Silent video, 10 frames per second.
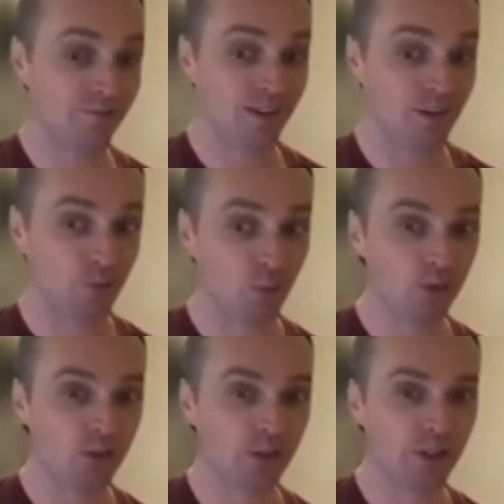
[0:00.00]

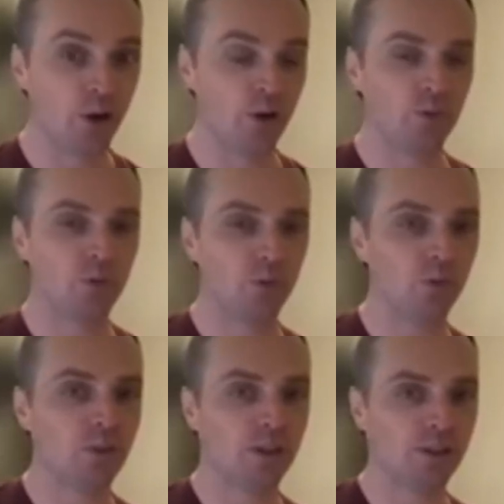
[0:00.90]
unfortunately
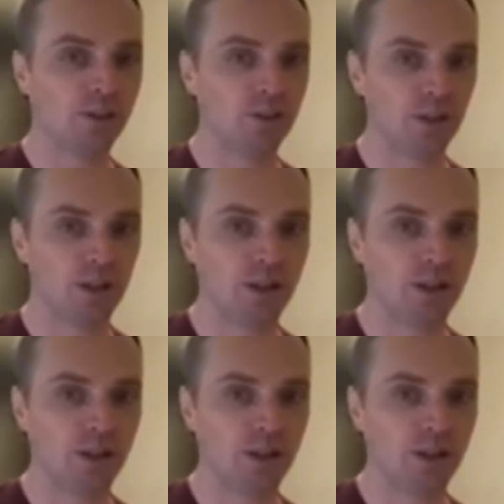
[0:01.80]
overlooked these